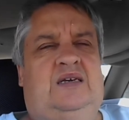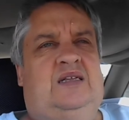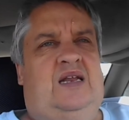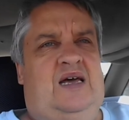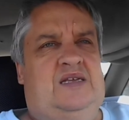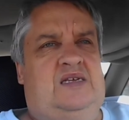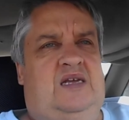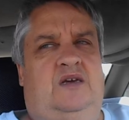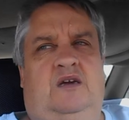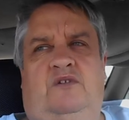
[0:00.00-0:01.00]
The last
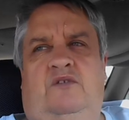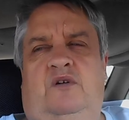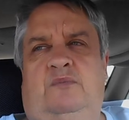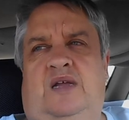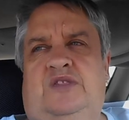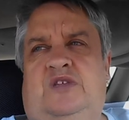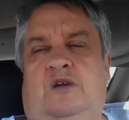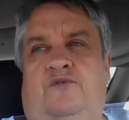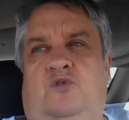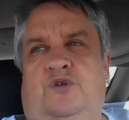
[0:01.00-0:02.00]
Sunday of every month.
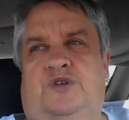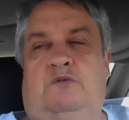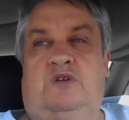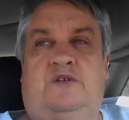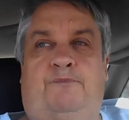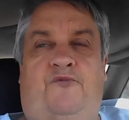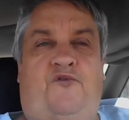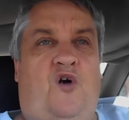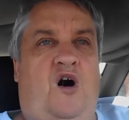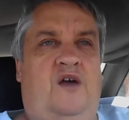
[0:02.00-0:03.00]
Of course, there was
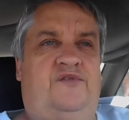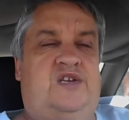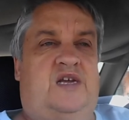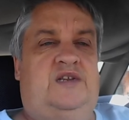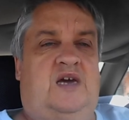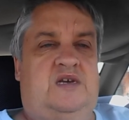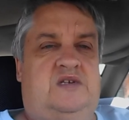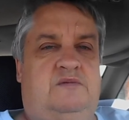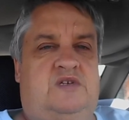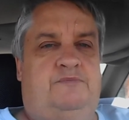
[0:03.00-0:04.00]
5 Sundays
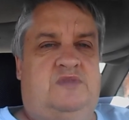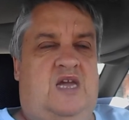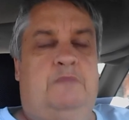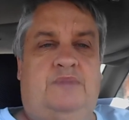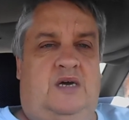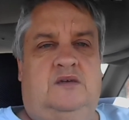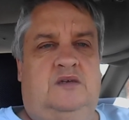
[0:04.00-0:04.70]
in September.